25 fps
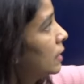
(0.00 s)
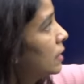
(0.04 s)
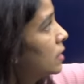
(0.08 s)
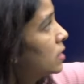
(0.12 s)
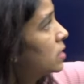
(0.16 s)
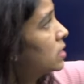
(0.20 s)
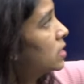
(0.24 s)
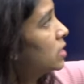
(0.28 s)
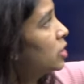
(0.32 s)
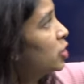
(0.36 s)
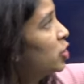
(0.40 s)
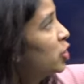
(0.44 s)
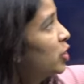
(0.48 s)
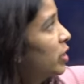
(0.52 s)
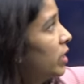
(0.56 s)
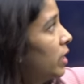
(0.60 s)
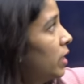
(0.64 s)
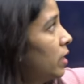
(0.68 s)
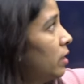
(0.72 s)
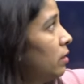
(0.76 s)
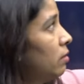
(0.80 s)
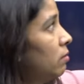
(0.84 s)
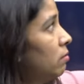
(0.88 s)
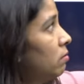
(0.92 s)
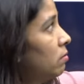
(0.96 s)

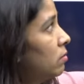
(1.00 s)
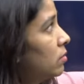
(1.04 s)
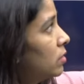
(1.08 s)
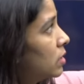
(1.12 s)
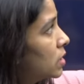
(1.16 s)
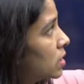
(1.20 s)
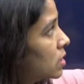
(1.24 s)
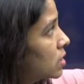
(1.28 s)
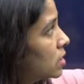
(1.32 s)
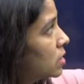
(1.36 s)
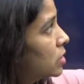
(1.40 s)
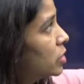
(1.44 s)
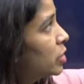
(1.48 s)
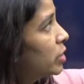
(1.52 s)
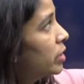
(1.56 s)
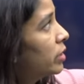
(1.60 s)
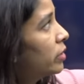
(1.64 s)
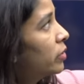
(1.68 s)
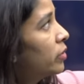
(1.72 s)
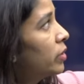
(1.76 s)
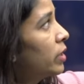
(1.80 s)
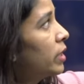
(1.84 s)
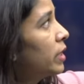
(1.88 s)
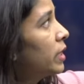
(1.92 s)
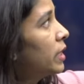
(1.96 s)
Decision. Decision
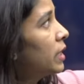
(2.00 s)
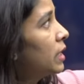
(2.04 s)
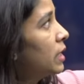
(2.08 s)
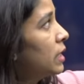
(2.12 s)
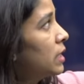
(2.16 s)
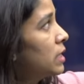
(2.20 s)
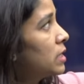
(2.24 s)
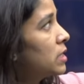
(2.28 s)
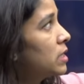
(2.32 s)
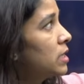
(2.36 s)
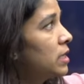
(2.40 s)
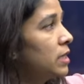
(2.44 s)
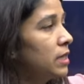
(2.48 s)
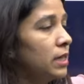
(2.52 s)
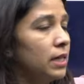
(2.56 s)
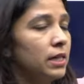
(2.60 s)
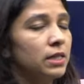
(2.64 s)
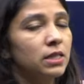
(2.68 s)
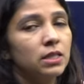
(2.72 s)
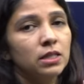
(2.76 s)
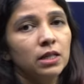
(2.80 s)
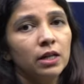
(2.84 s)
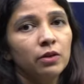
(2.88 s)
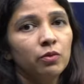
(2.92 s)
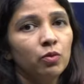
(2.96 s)
kuda D E C I
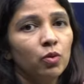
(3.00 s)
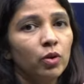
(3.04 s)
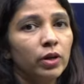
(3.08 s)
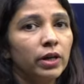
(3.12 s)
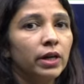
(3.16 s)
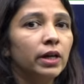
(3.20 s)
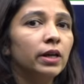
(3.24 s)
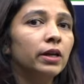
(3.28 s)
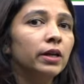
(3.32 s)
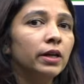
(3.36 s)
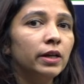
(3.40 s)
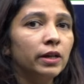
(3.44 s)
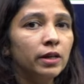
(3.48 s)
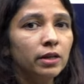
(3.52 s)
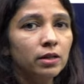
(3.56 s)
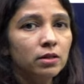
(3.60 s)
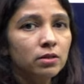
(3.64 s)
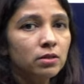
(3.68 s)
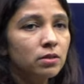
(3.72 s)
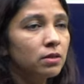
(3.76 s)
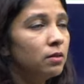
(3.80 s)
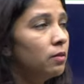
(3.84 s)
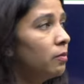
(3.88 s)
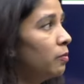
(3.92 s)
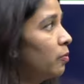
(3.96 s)
S I O N, it
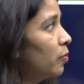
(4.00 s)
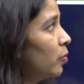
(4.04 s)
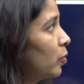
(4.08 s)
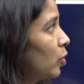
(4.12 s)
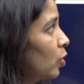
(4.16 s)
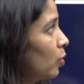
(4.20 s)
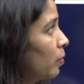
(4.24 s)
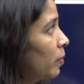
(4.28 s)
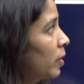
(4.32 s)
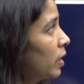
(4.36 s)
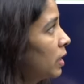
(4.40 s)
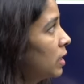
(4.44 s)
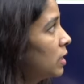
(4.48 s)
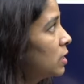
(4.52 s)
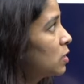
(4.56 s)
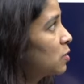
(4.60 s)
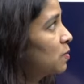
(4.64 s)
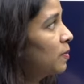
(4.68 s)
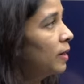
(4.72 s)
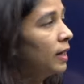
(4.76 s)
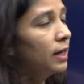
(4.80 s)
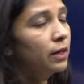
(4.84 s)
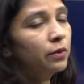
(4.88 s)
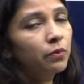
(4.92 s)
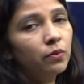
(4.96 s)
is a properly
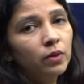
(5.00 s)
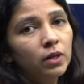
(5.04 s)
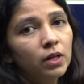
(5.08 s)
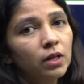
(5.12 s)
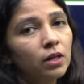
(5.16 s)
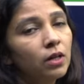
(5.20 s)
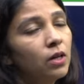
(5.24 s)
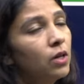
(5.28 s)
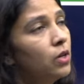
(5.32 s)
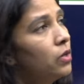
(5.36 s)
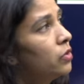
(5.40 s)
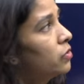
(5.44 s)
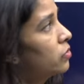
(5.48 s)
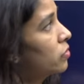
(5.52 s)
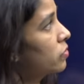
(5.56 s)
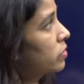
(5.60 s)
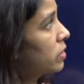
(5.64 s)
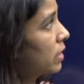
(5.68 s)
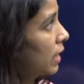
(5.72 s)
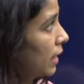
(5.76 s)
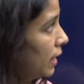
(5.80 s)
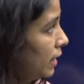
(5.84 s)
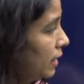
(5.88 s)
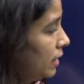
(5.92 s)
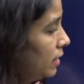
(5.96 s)
spelled word. So
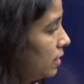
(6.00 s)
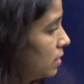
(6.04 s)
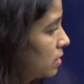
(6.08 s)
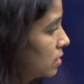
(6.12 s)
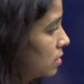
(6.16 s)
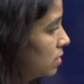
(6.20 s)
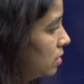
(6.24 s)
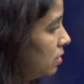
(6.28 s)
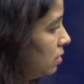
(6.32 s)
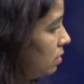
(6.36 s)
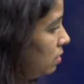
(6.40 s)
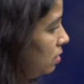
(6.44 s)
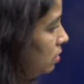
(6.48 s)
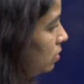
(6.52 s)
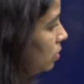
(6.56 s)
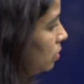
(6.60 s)
second is a